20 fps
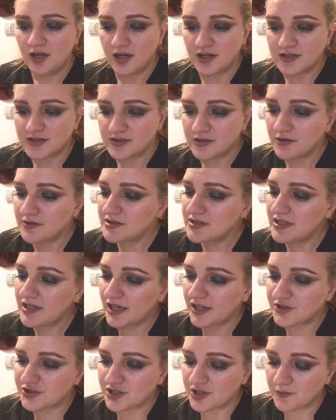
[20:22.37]

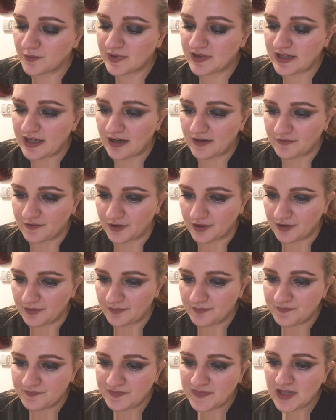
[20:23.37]
Association with effort.
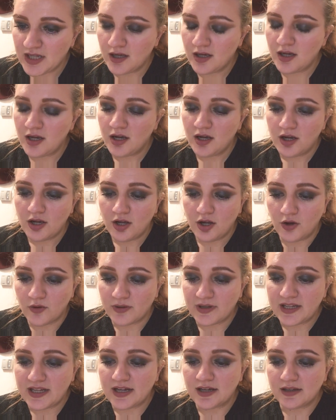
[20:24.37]

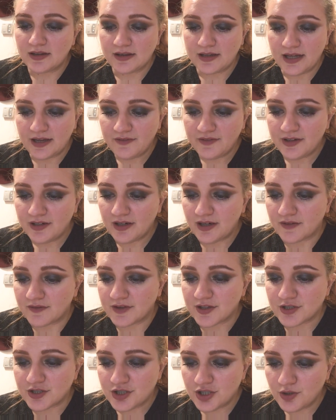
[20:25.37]
Only 11 of
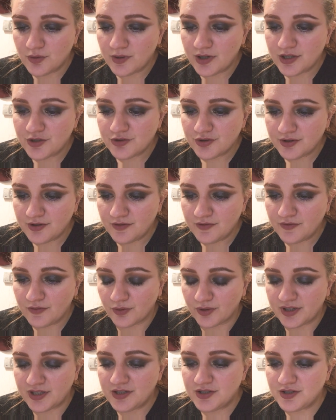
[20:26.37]
the
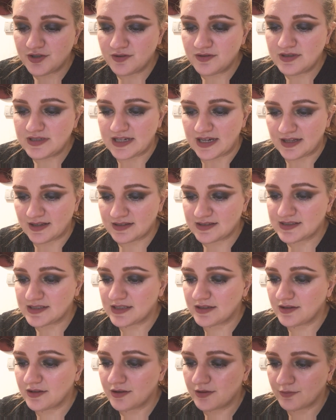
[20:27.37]
242 deaths
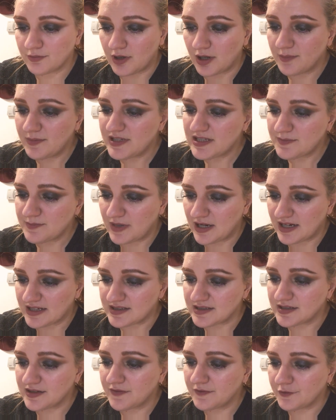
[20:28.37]
in the
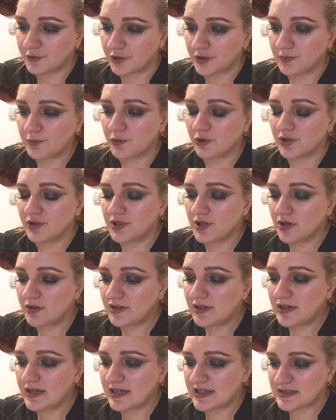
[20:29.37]
thrombus-positive group were
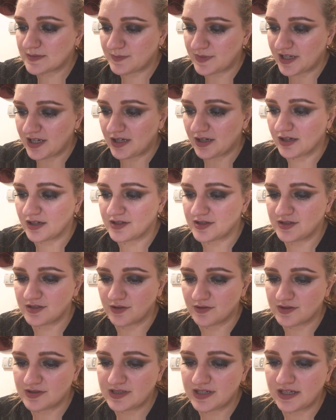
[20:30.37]
noted as being
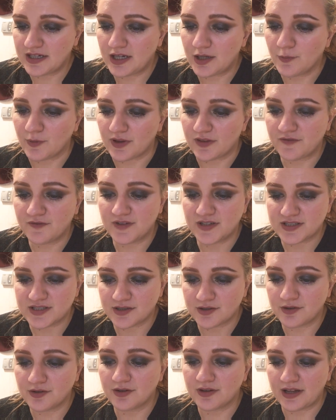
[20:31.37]
associated with
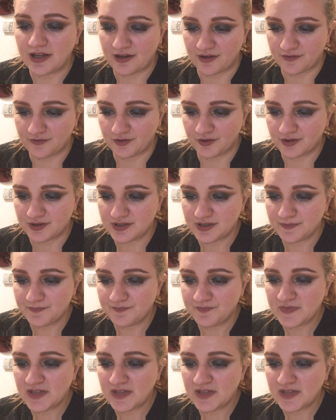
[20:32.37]
physical effort.